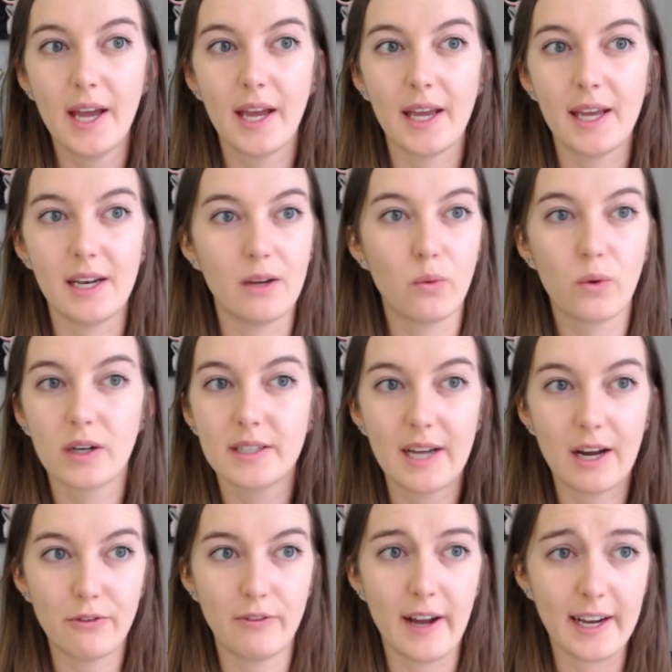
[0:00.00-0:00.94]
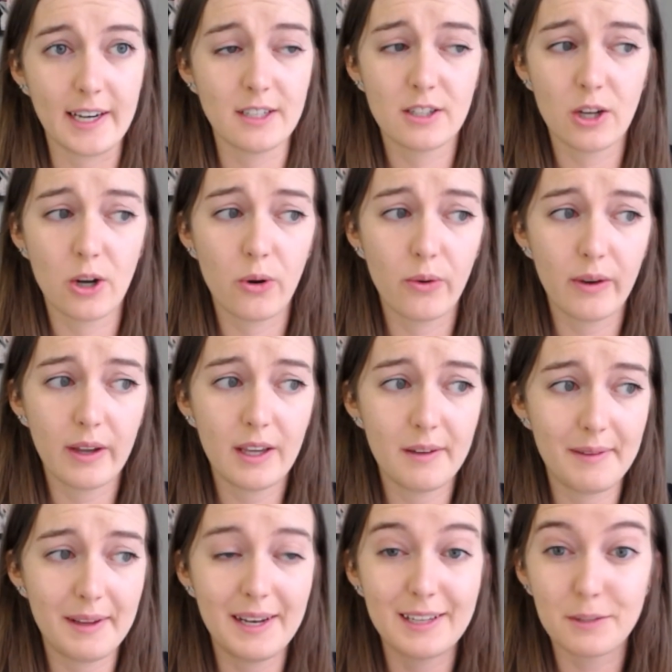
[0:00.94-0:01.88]
and it worked out fine. So,
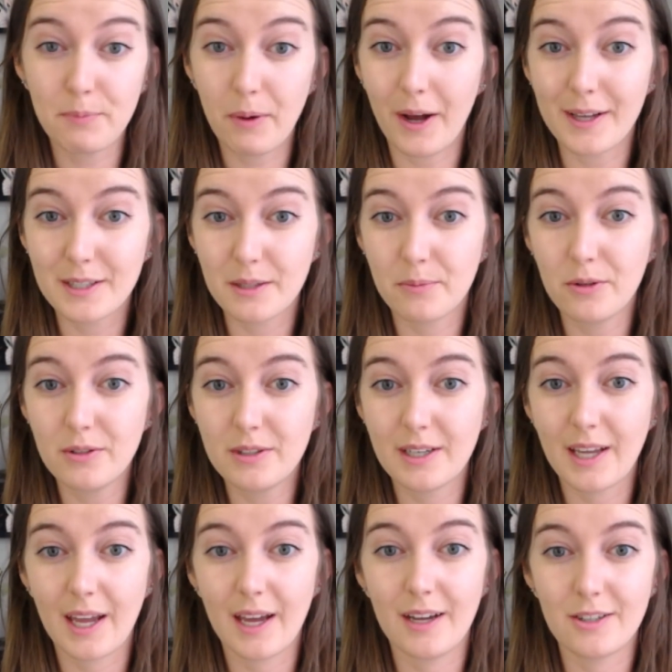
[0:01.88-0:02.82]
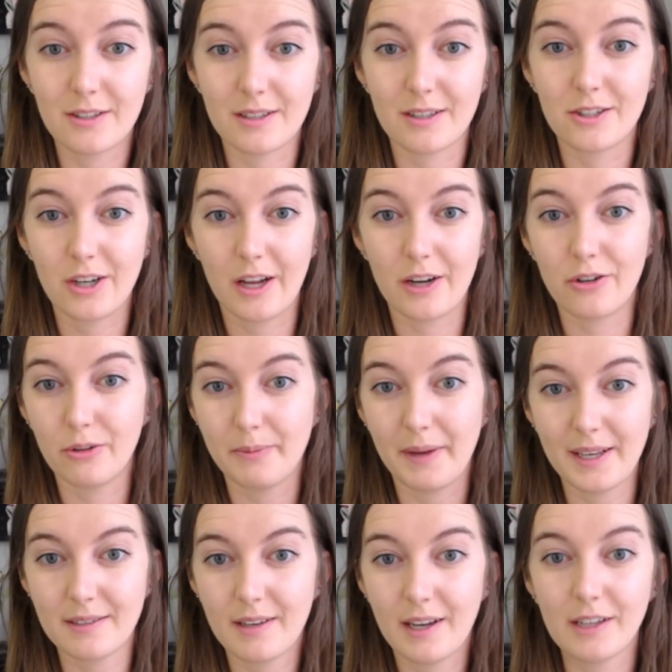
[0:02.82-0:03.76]
I mean, it's possible to get just a general
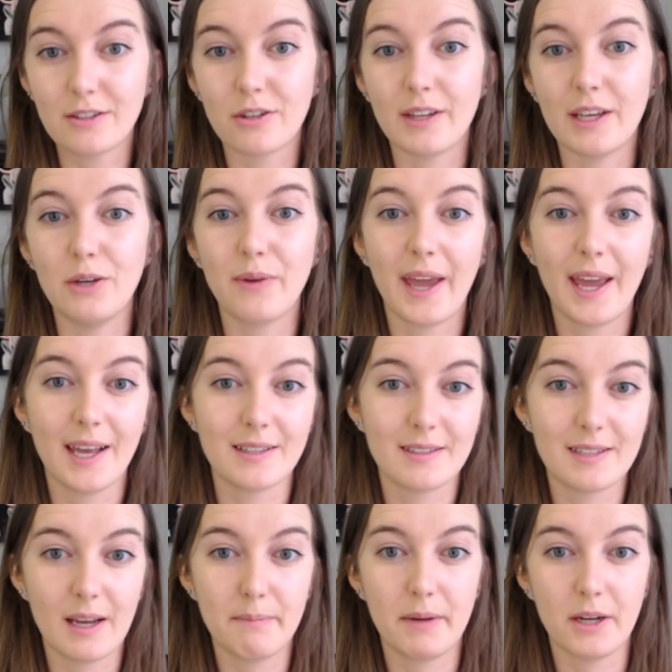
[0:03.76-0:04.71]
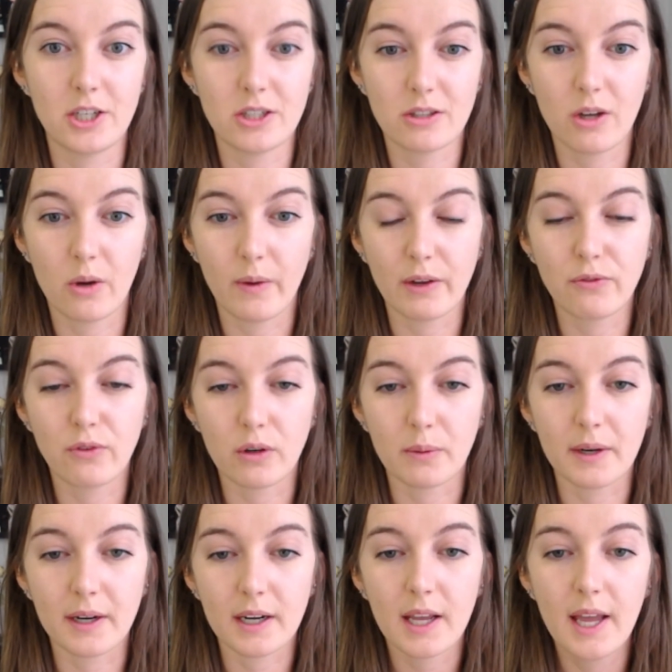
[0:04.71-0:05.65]
baseline so that you can set budgets going
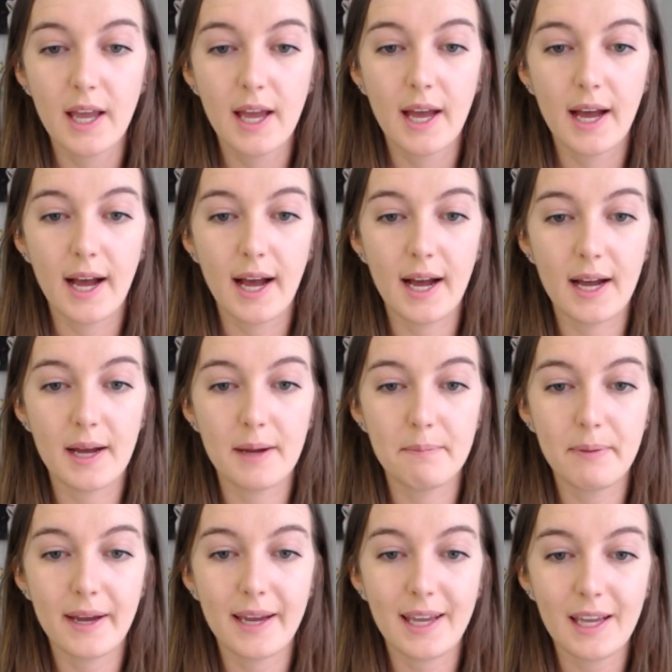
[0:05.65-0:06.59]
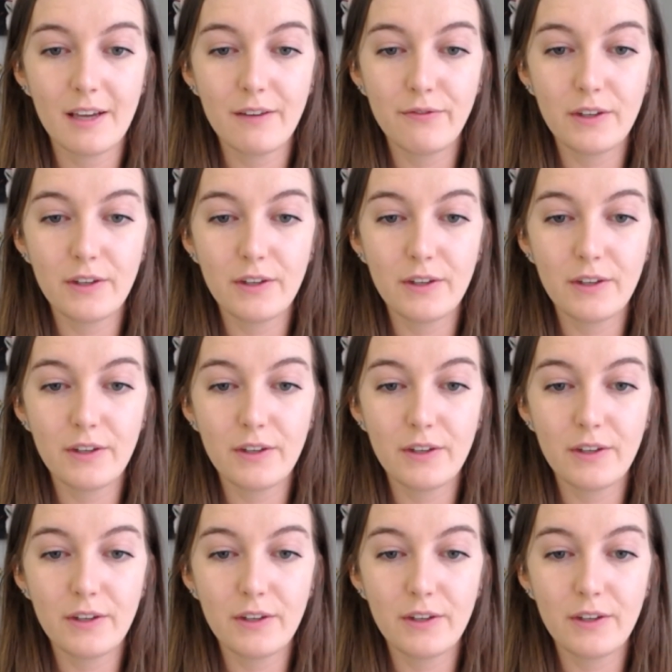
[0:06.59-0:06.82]
forward. Uh, but if